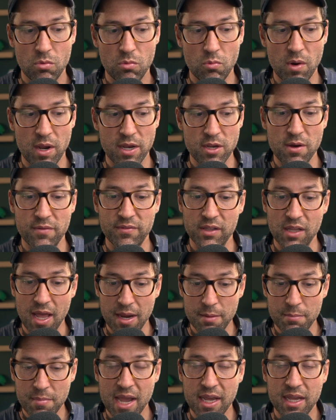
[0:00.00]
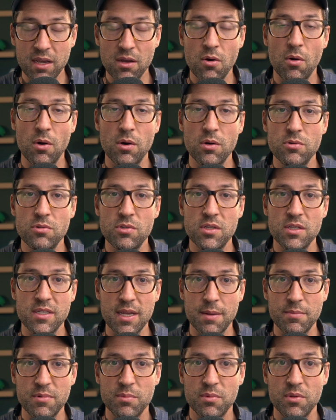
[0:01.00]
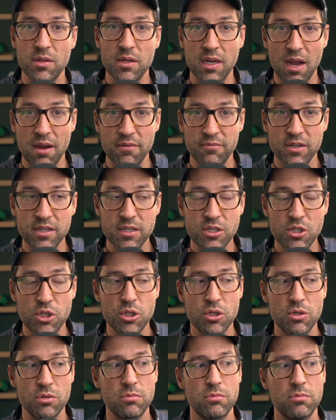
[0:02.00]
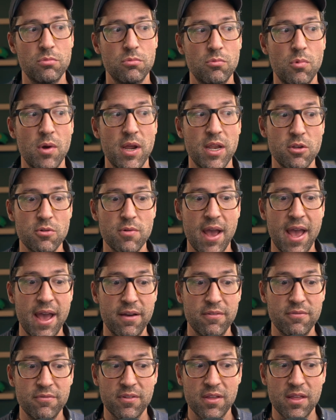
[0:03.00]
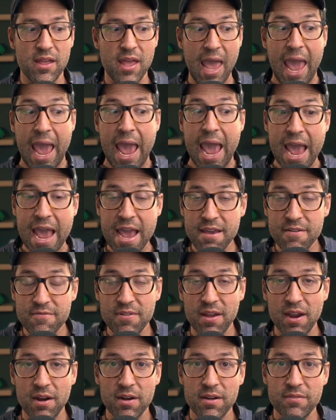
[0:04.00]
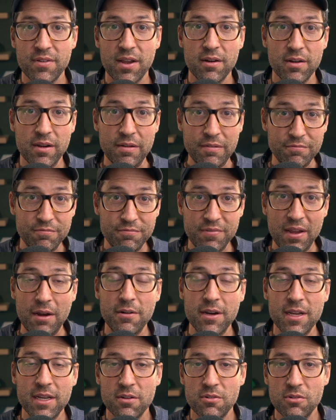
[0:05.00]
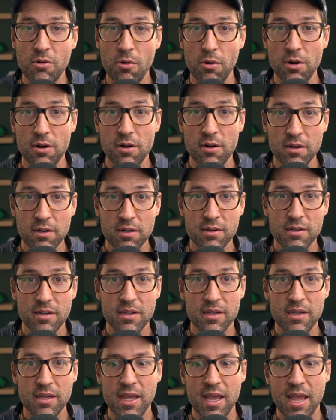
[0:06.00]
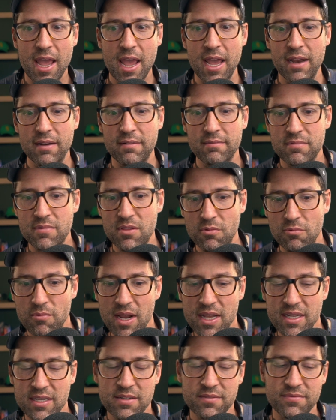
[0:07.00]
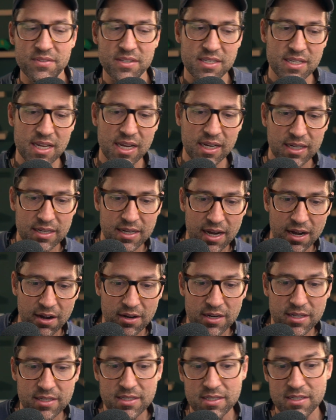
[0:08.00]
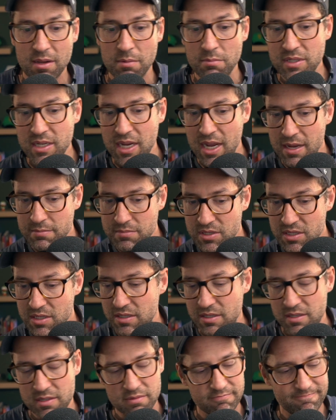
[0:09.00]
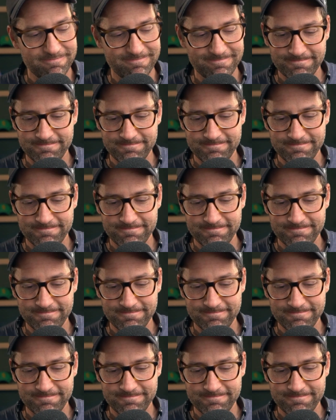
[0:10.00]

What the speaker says: when you have a linebacking core who's susceptible in coverage, when you have a very, very, very good corner, and the rest of the secondary sometimes is